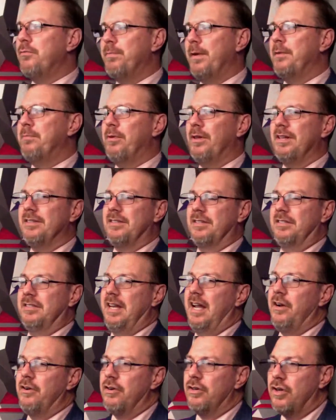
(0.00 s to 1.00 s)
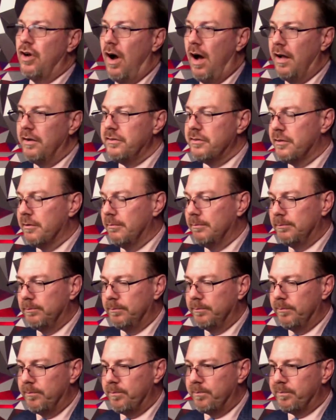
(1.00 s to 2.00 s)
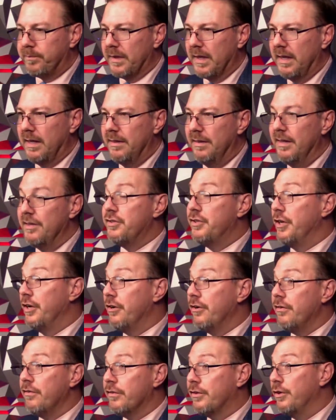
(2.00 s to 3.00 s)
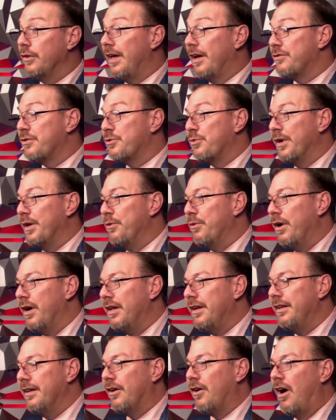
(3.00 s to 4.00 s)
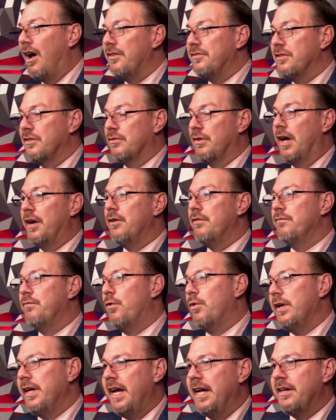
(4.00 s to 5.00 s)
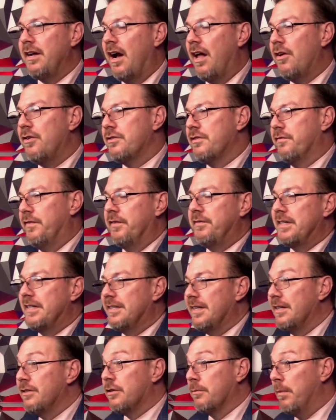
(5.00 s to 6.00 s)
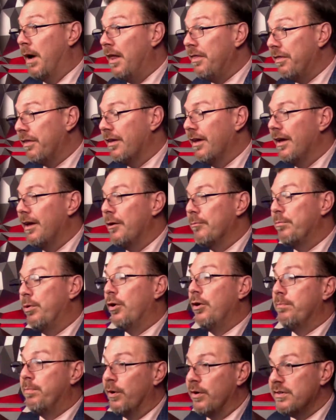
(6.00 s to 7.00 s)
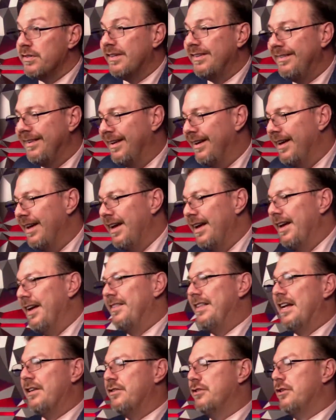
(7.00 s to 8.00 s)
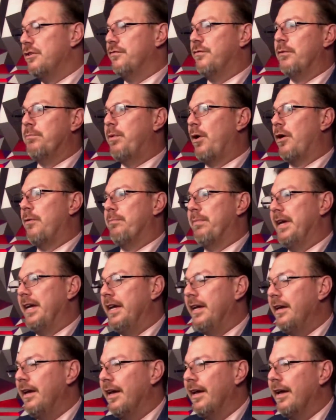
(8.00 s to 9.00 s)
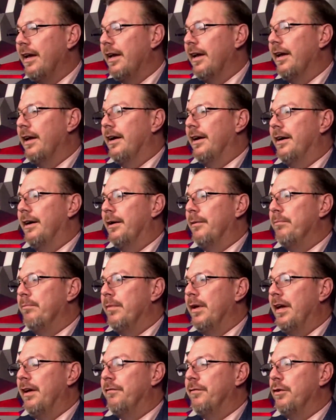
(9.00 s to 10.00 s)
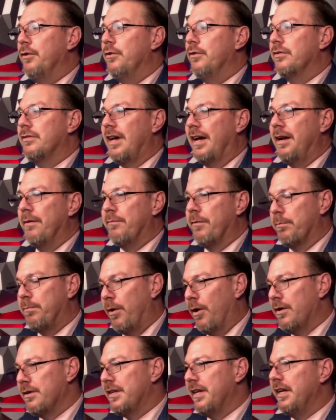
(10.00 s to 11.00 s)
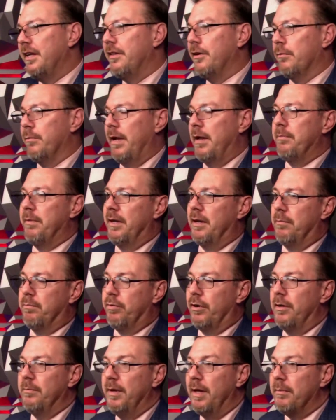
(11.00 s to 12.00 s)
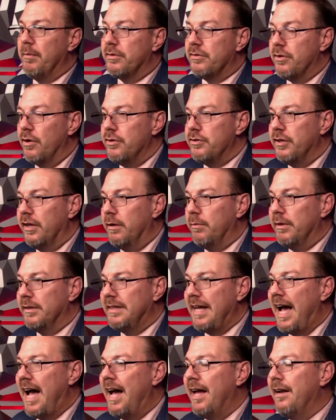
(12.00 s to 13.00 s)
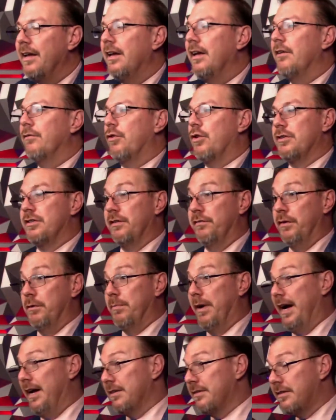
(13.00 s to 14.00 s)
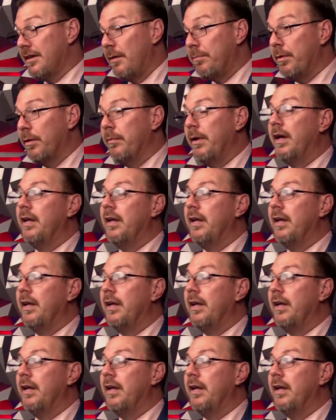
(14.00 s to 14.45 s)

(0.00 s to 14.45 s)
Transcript: associated with those things. Um, but that's the standard for Part B. W- the consequences of enrolling are you get the benefits from Medicare. The consequences of not enrolling are simply